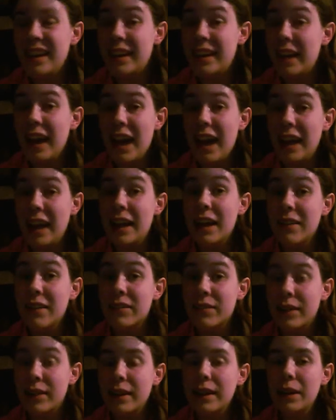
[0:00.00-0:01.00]
yeah,
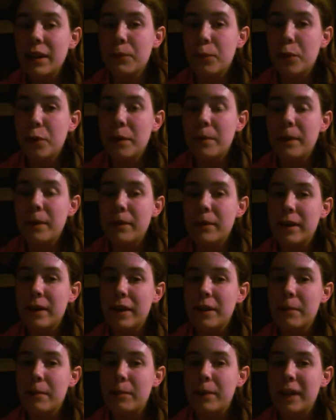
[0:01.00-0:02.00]
that really would be
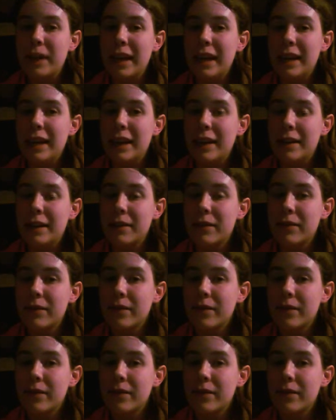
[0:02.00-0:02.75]
one of the big,